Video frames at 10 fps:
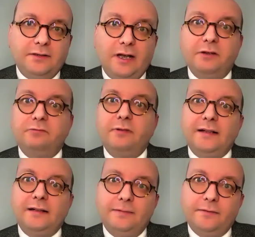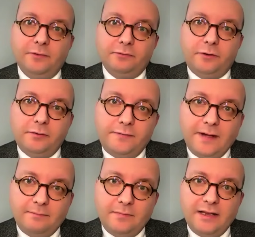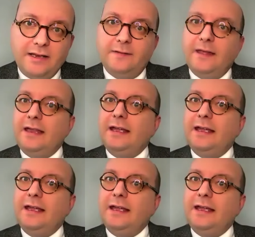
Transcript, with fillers: directly from the royal family and they